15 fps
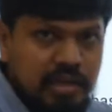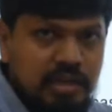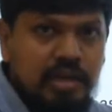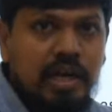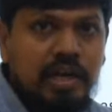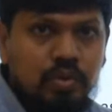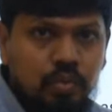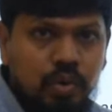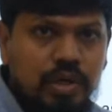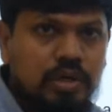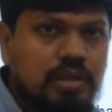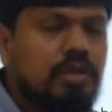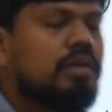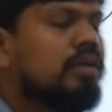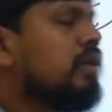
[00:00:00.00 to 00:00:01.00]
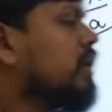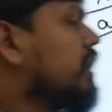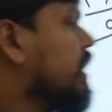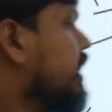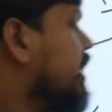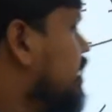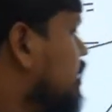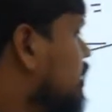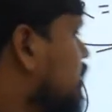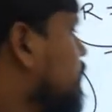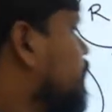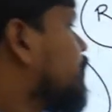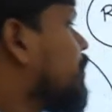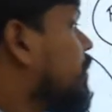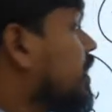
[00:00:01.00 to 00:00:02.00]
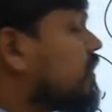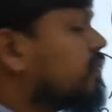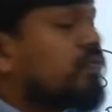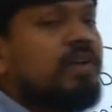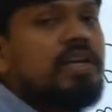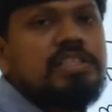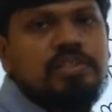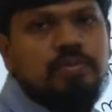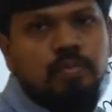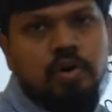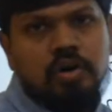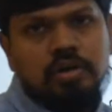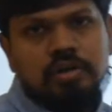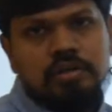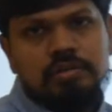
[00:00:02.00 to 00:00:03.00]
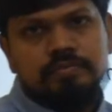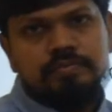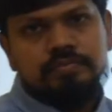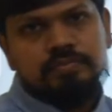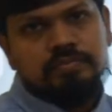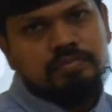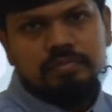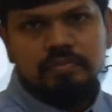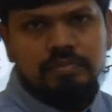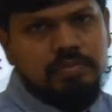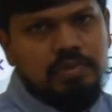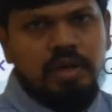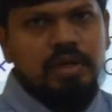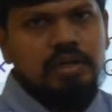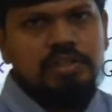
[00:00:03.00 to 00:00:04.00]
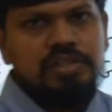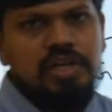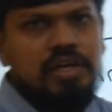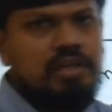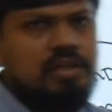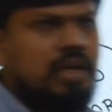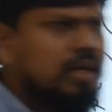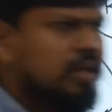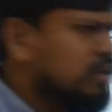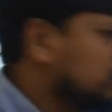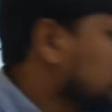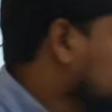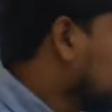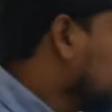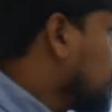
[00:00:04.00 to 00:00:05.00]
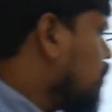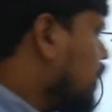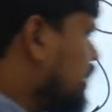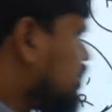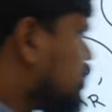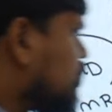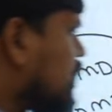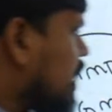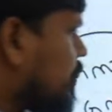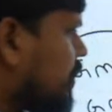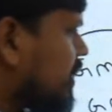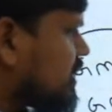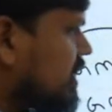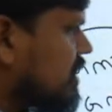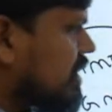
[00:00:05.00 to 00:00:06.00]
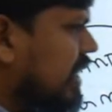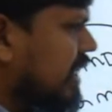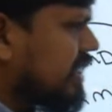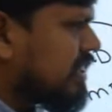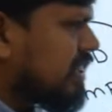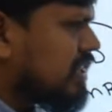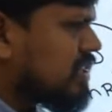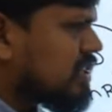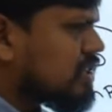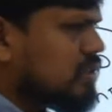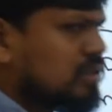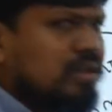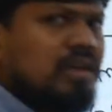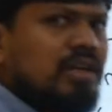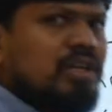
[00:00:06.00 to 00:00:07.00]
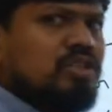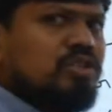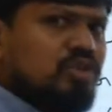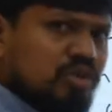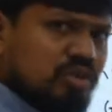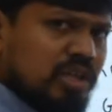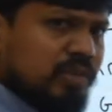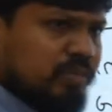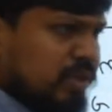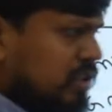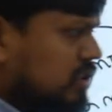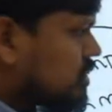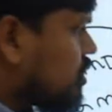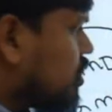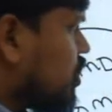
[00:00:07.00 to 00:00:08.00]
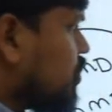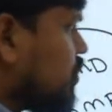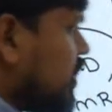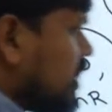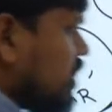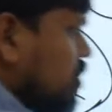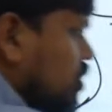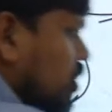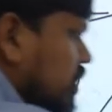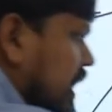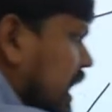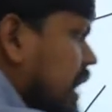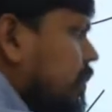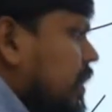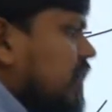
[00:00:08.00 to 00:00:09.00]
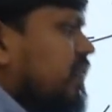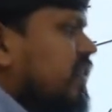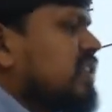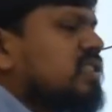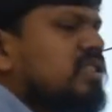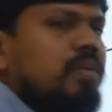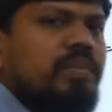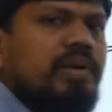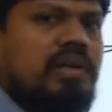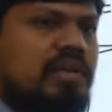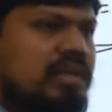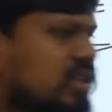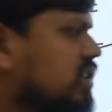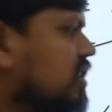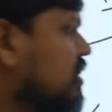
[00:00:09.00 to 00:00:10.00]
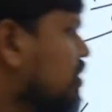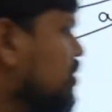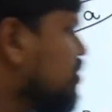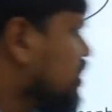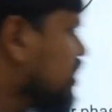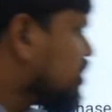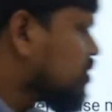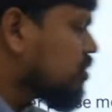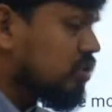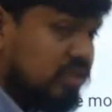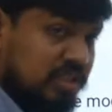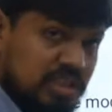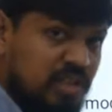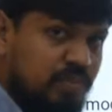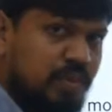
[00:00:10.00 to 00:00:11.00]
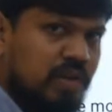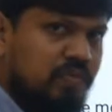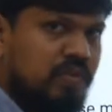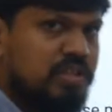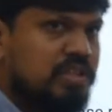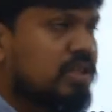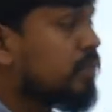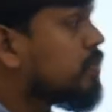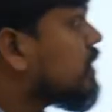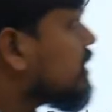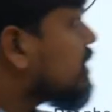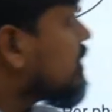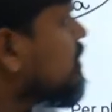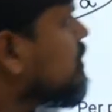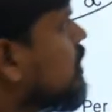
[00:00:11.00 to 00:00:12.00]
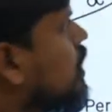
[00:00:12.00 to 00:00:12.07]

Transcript: network in per phase model. Understanding, right? Once you represent like this, so that means you need to know L per phase separately, you need to know C per phase separately,